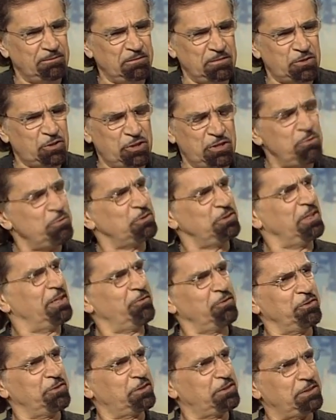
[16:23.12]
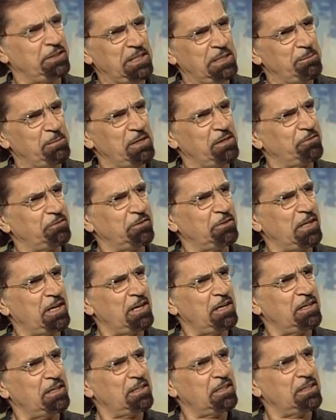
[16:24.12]
She was never the same after
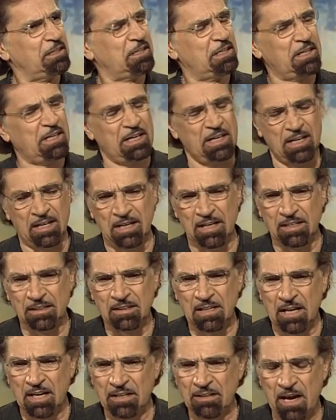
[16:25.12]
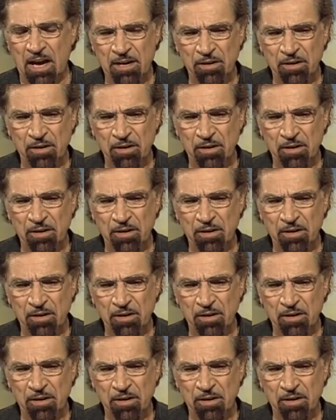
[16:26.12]
that. And I